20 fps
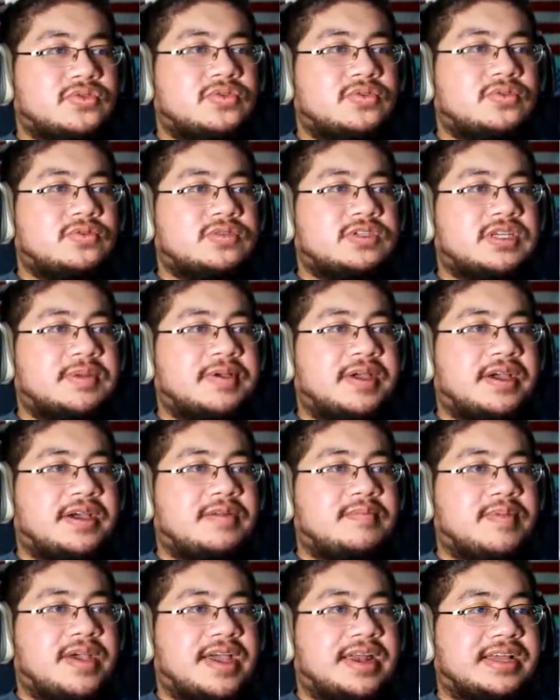Ooh,
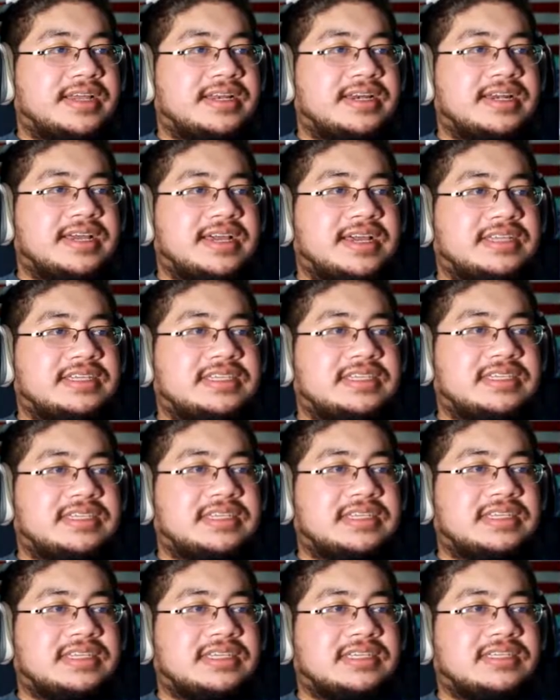semi-automatic. Nice.
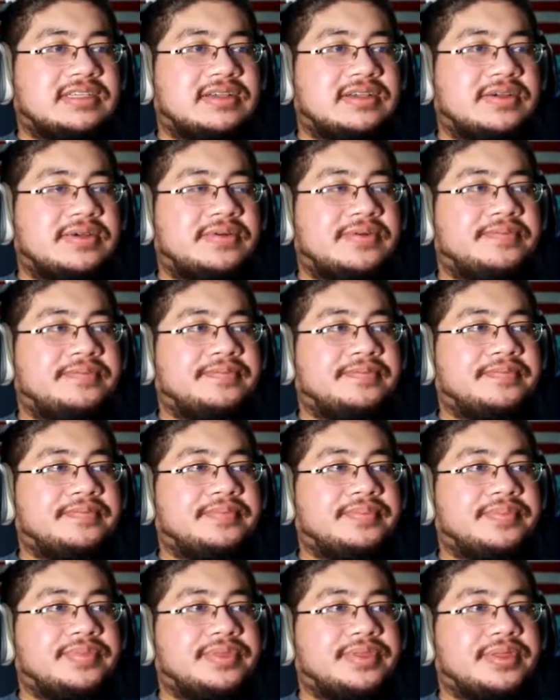So,
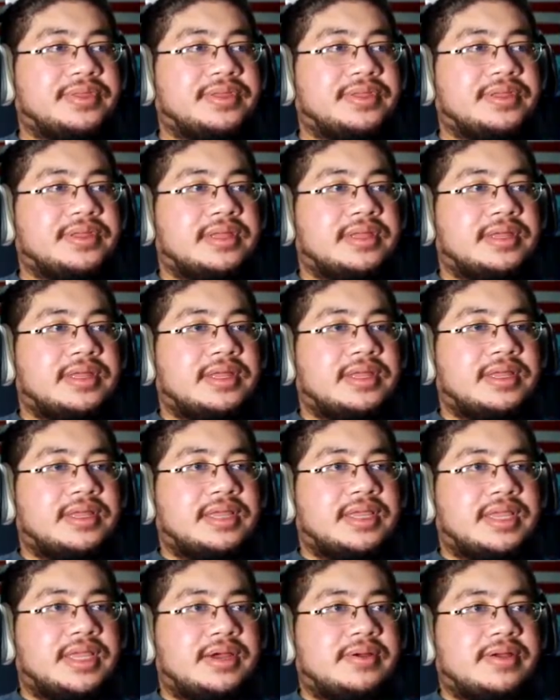
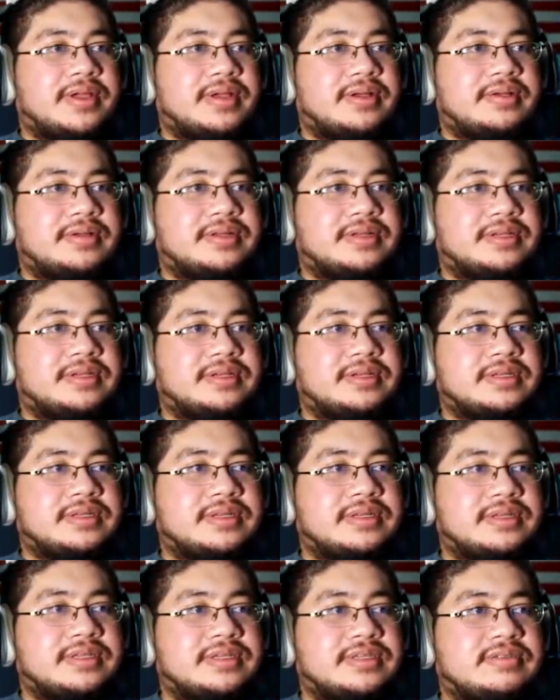there we go.
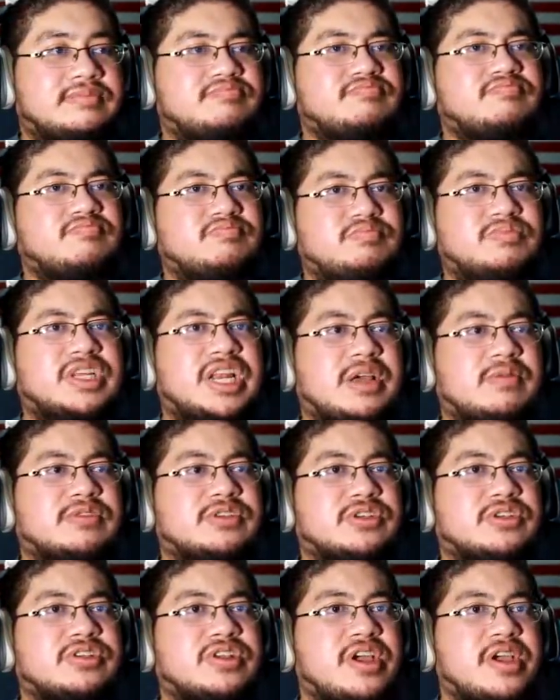So, today was
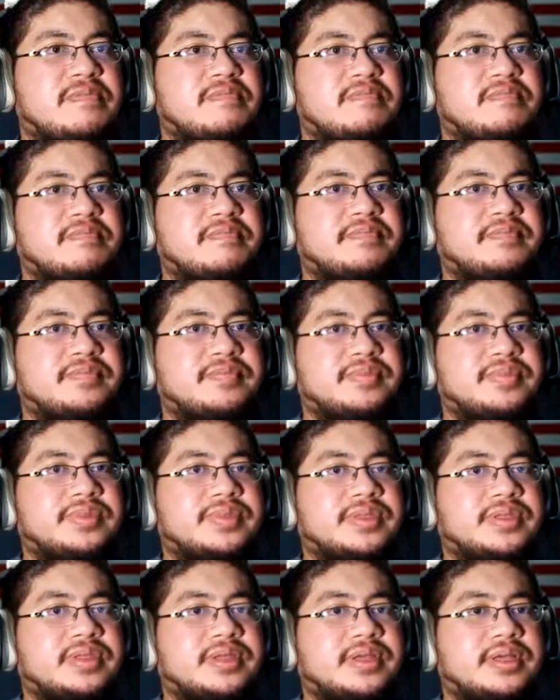a good day.
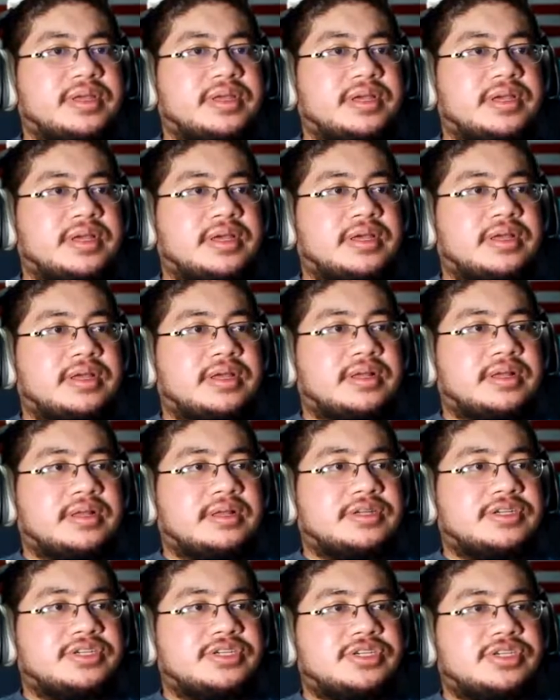Uh,
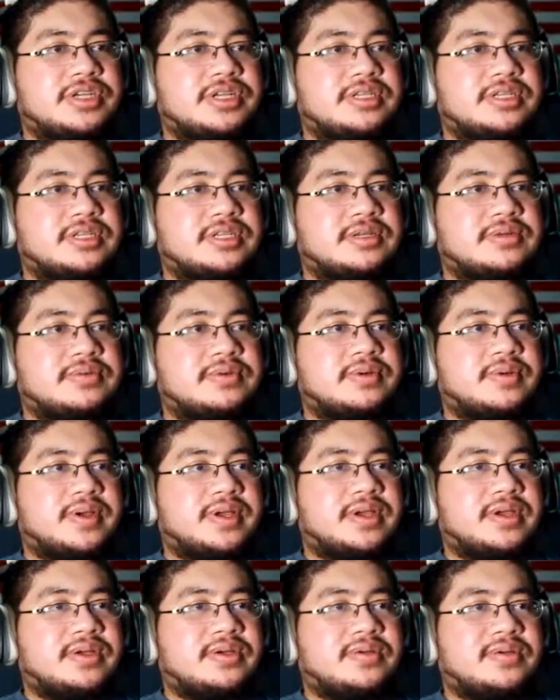shit. Where do I
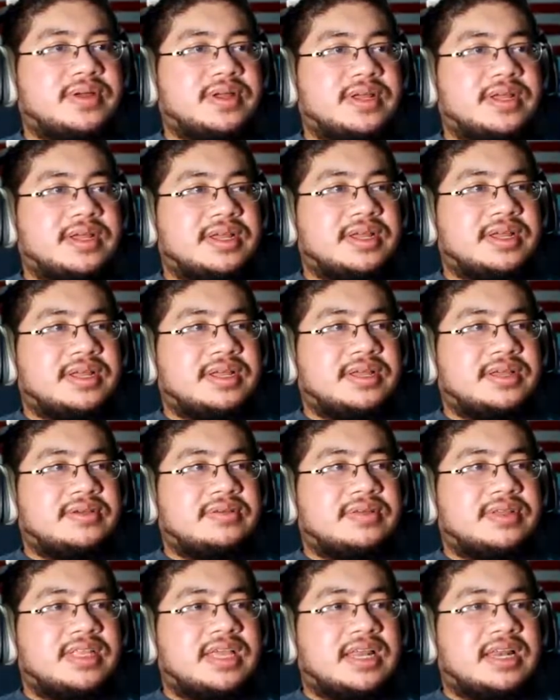go?
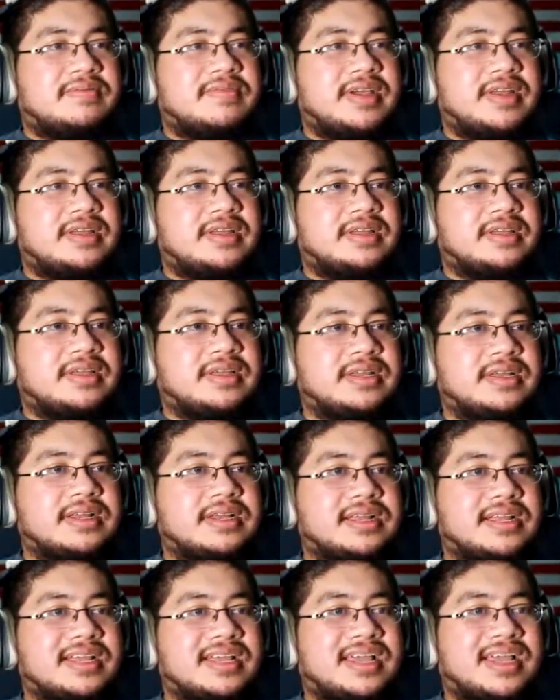Go to the elevator.
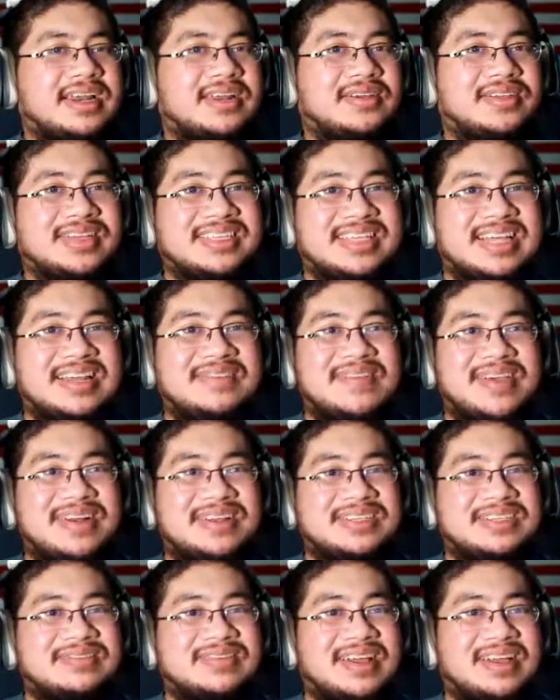I know there's
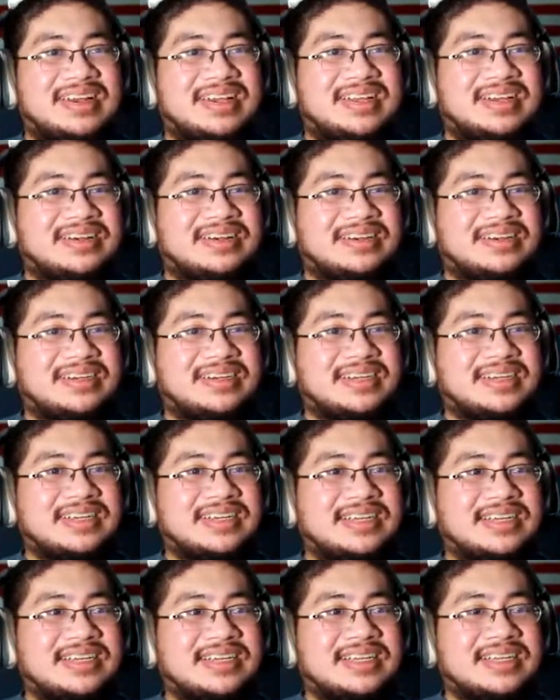elevators around here.
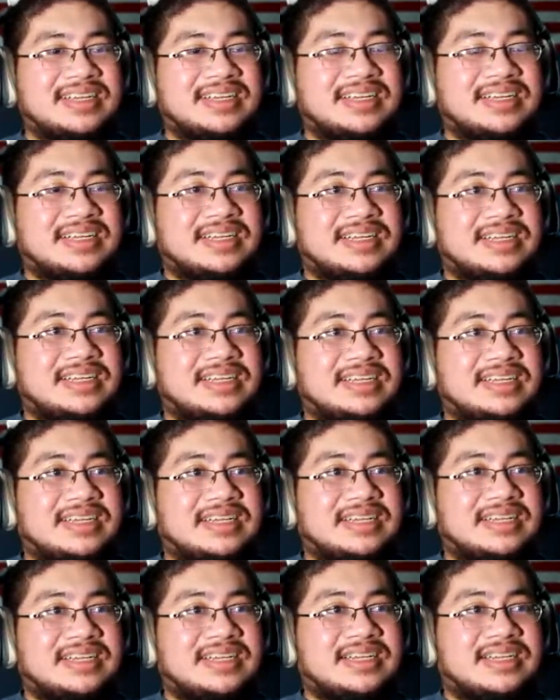
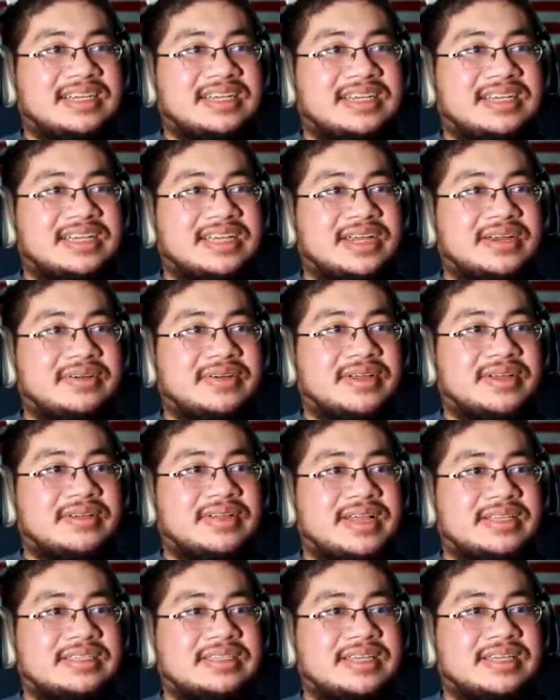Uh, here we go.
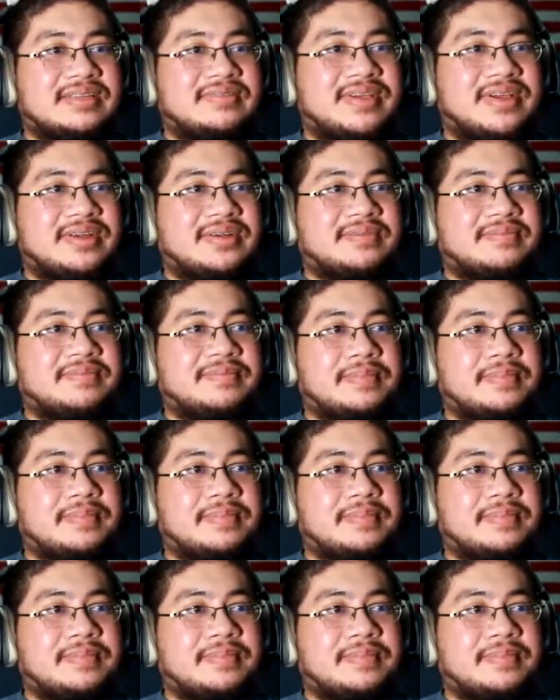That's the elevator.